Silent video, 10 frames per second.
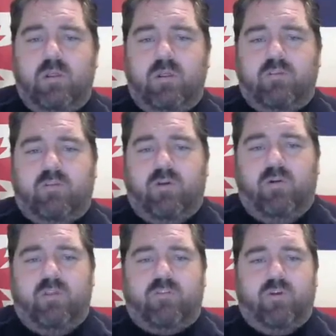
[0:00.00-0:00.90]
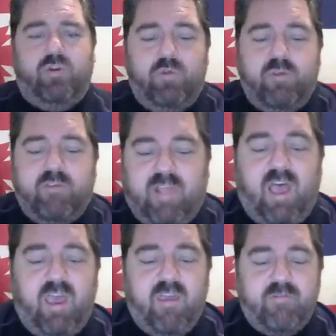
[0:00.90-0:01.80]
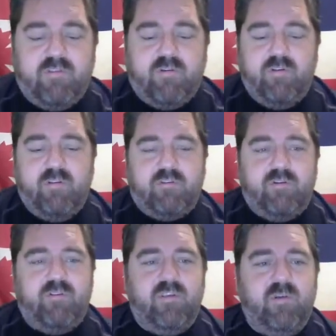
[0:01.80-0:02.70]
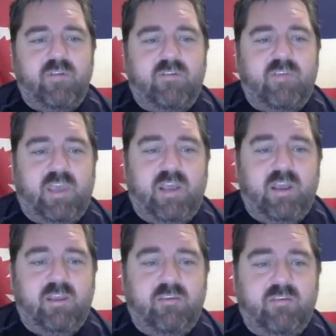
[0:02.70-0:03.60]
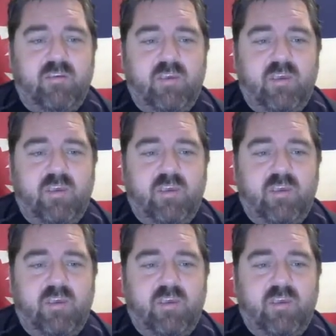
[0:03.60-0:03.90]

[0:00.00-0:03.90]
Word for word: Let's go. Let's go do this live. Let's go. Let's go see what CNN is